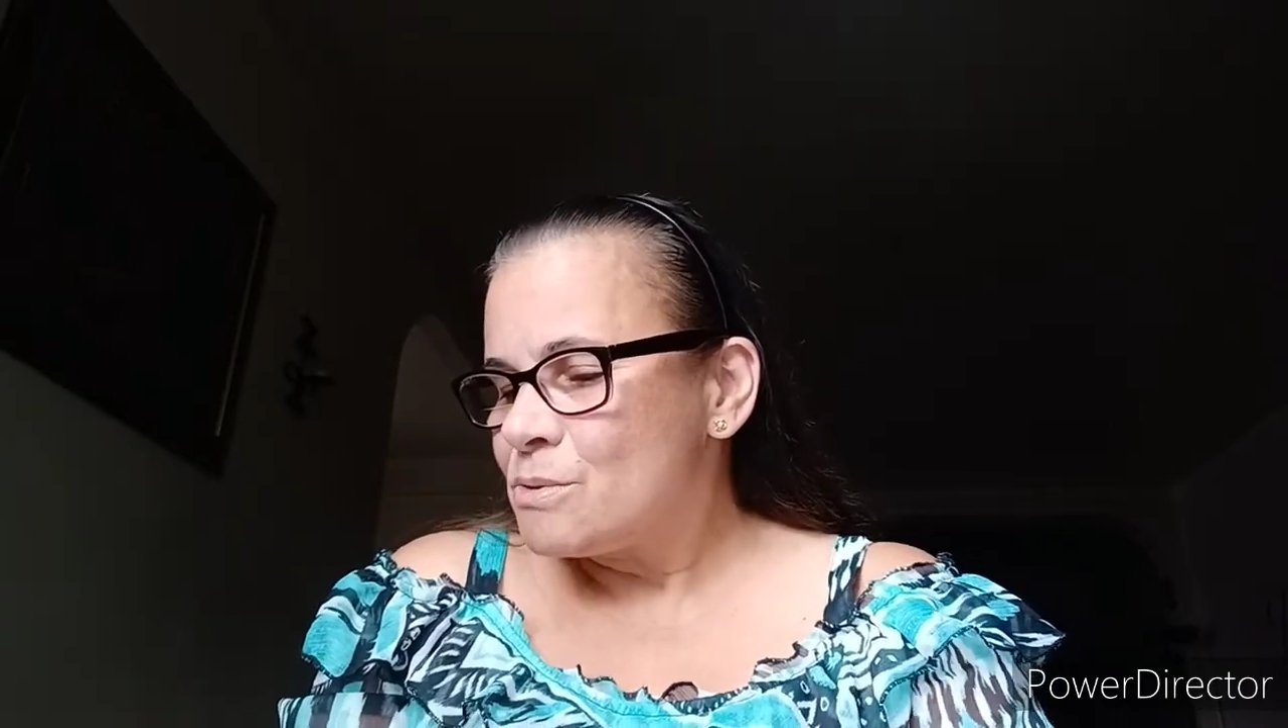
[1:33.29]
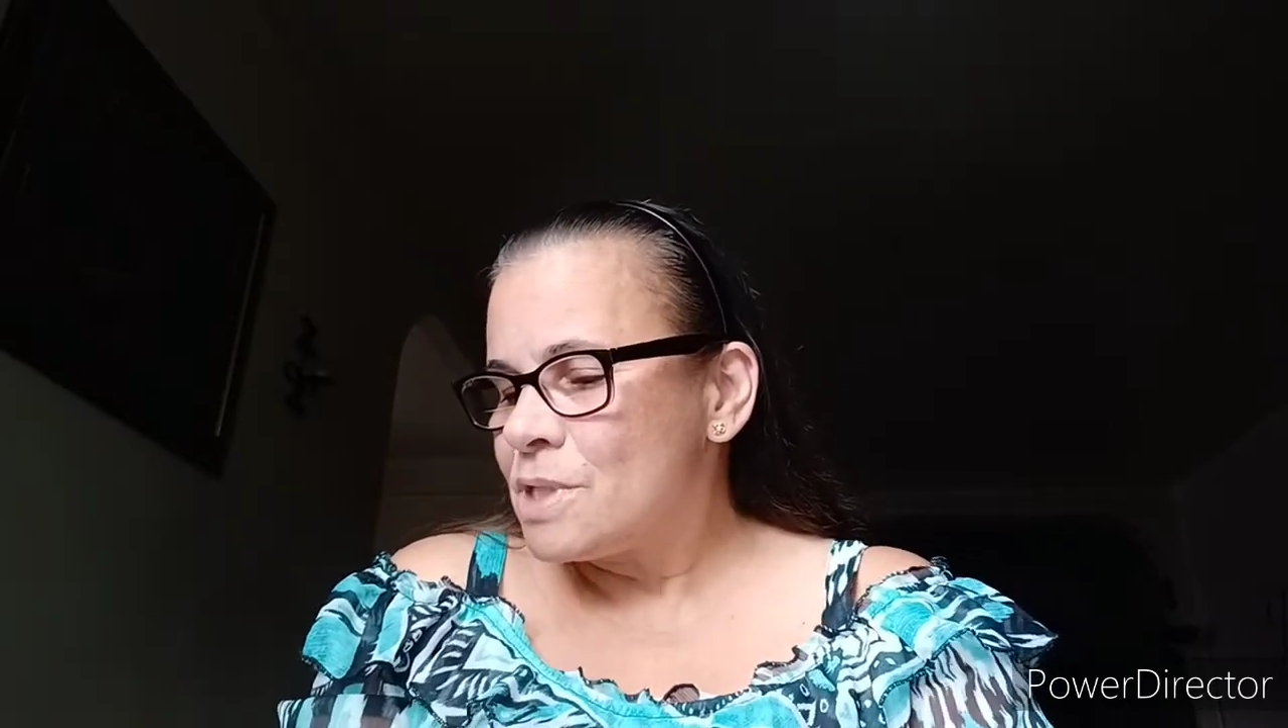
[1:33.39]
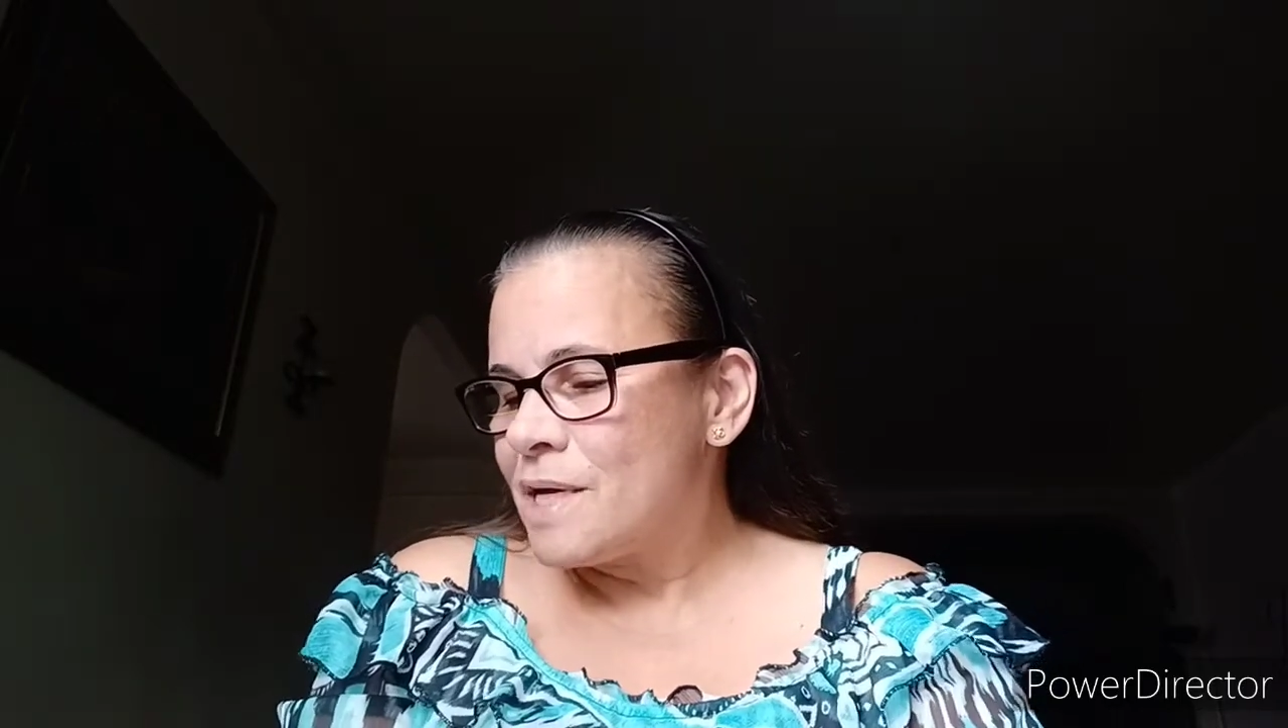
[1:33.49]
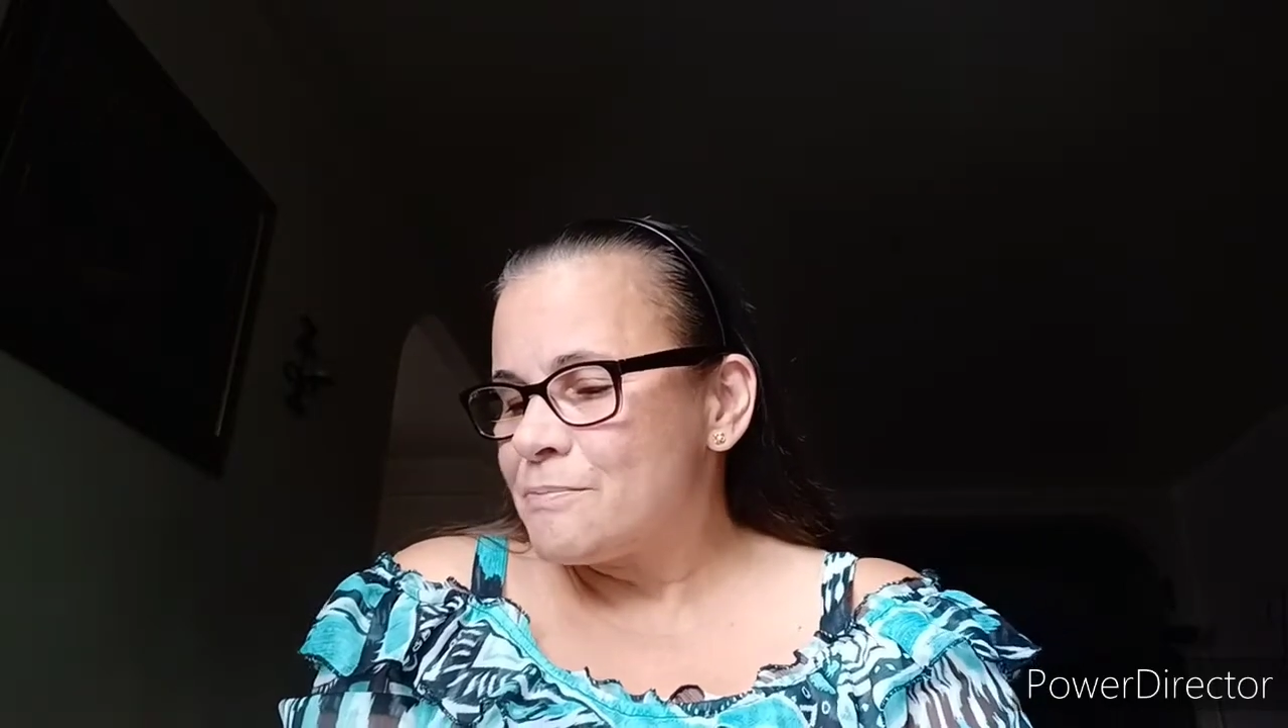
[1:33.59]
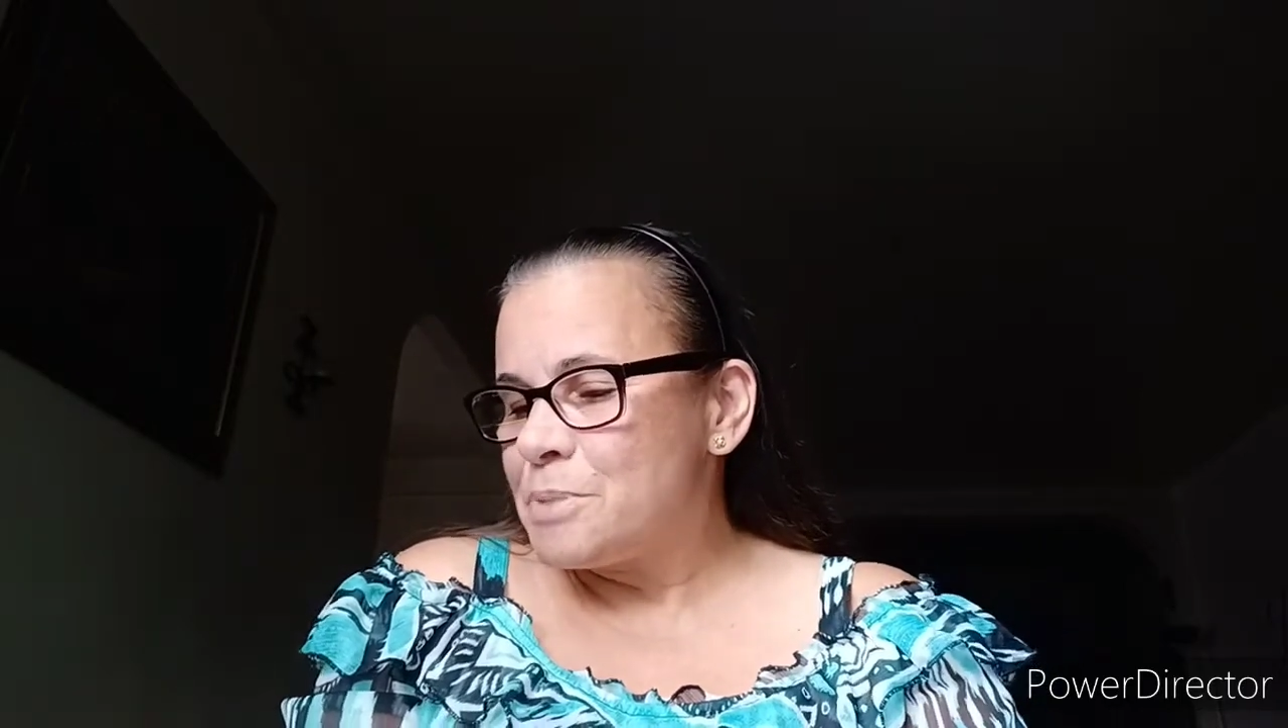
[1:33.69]

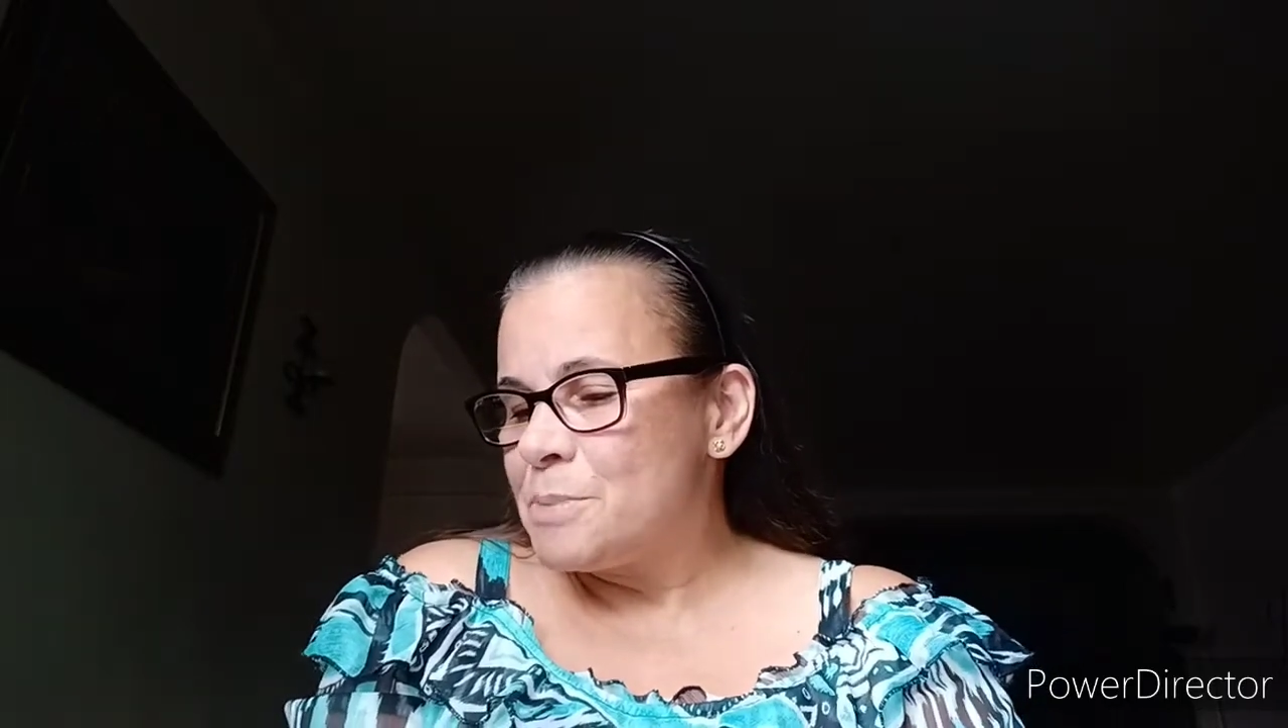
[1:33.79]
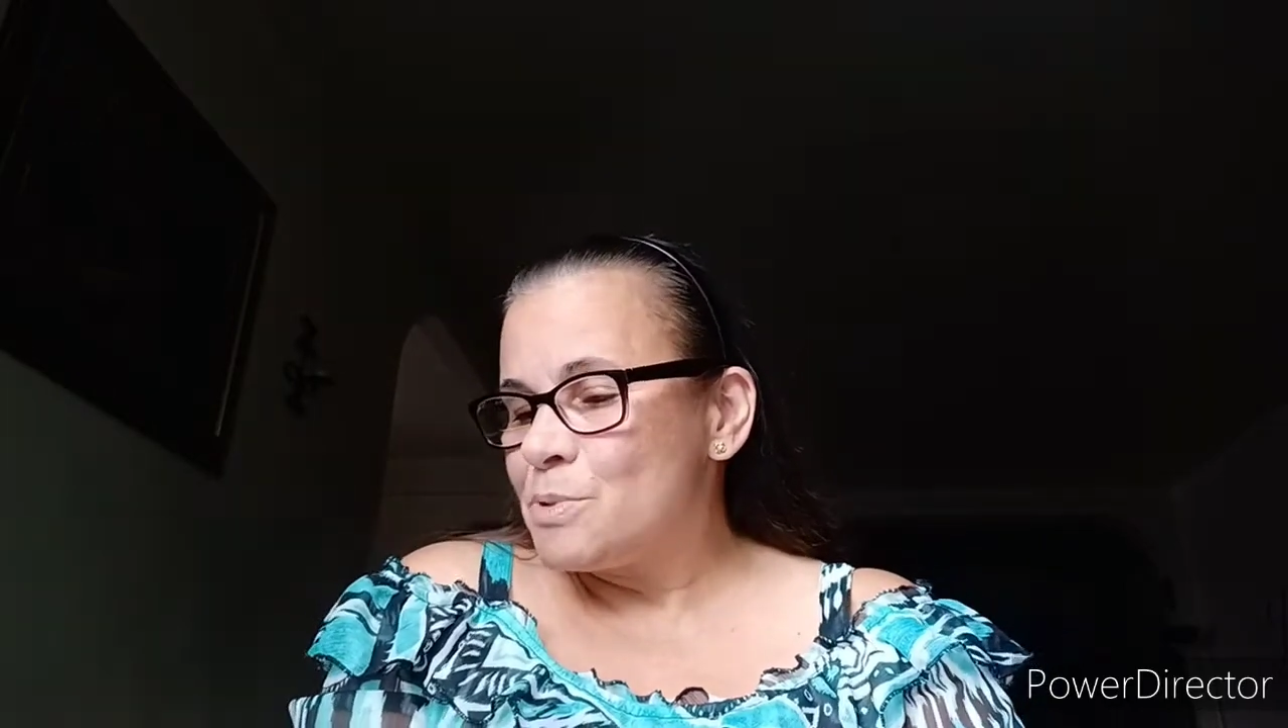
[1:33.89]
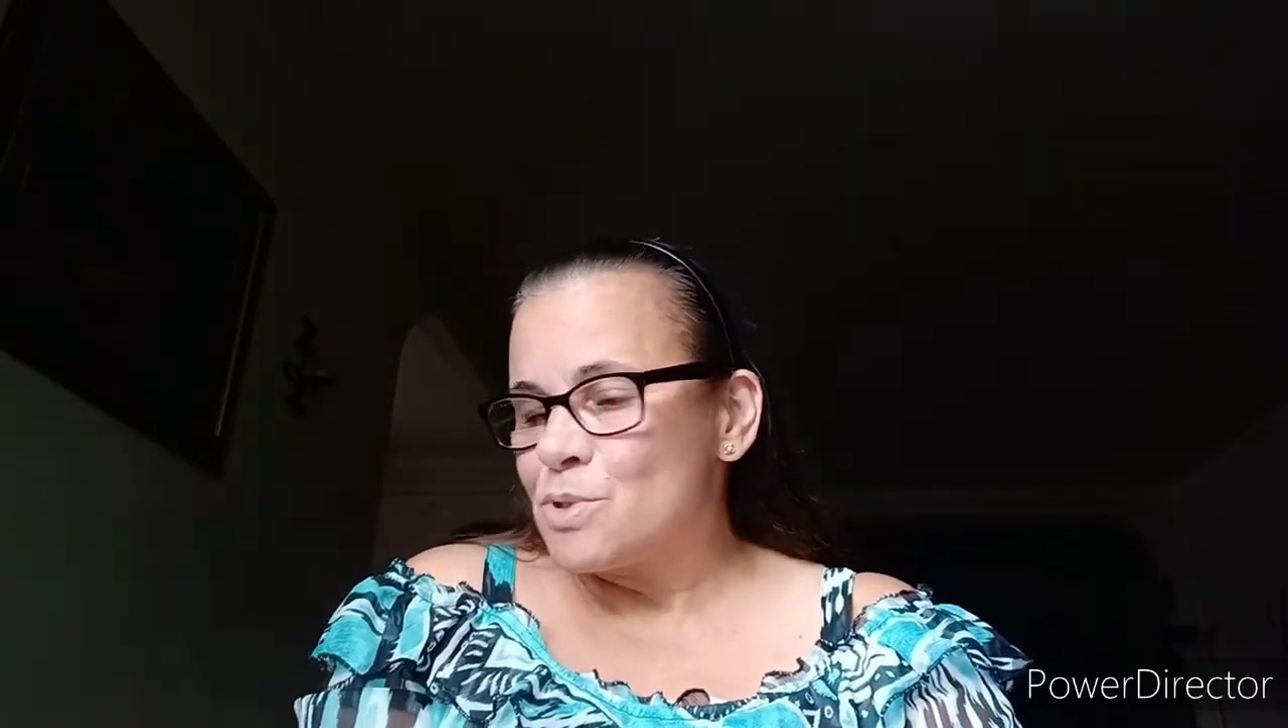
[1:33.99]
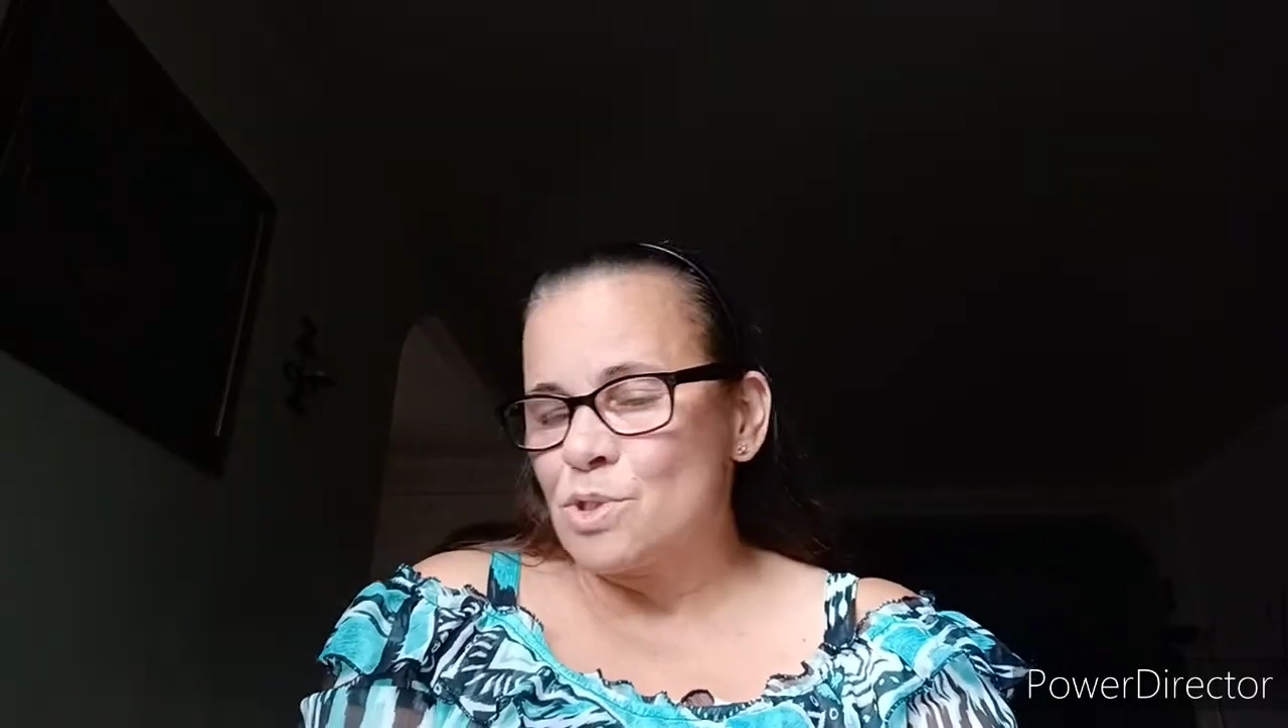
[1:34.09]
will have people